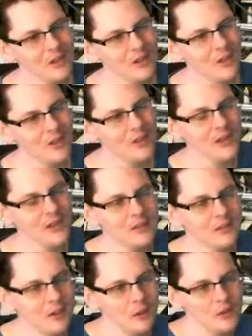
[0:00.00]
The
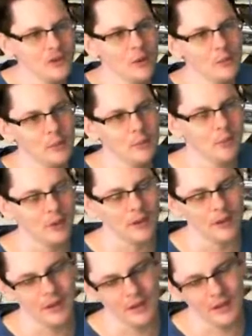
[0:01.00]
Little Drummer
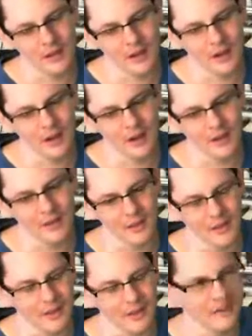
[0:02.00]
Boy
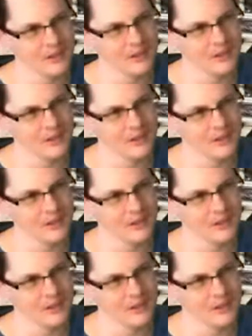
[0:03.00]
is